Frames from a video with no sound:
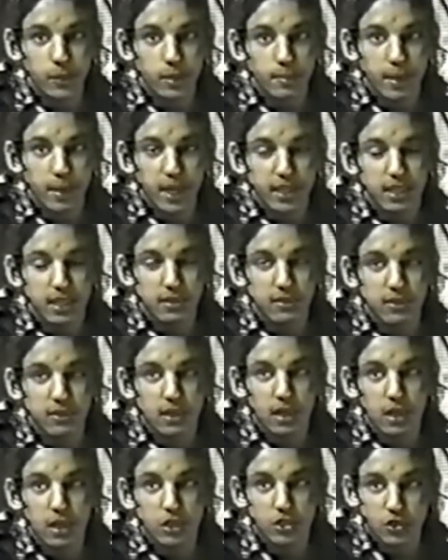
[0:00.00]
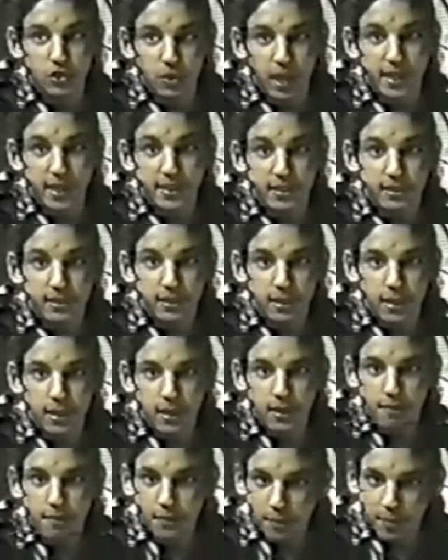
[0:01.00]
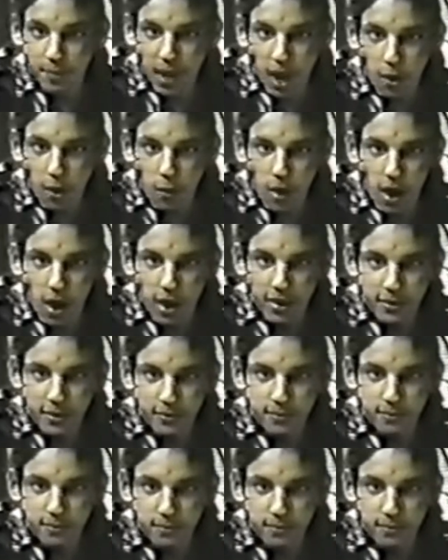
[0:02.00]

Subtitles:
We made this trend from now on.